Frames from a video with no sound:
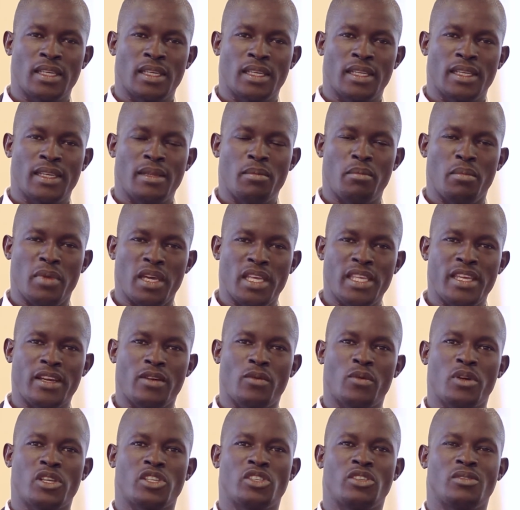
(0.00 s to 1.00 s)
the major
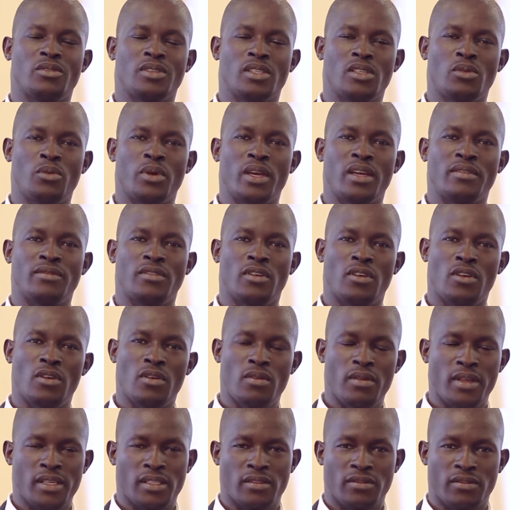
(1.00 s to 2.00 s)
question which we have
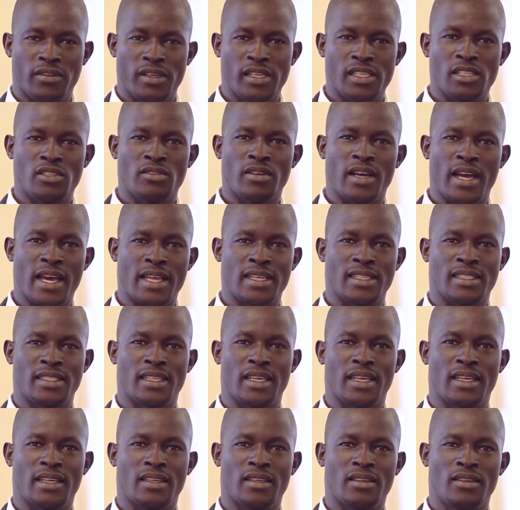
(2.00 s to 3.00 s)
always failed to
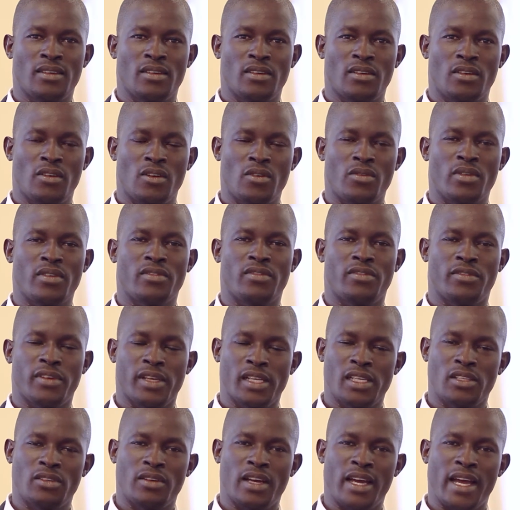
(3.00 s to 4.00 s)
answer, or we have
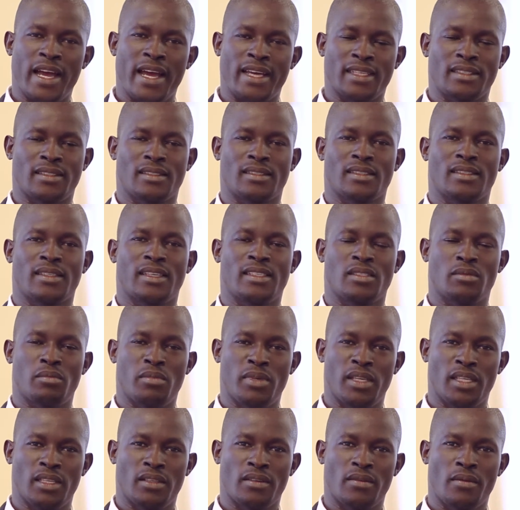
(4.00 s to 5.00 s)
failed to ask, has
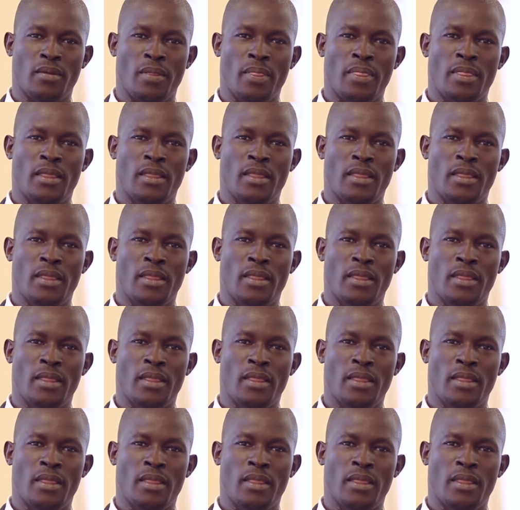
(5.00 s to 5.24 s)
been,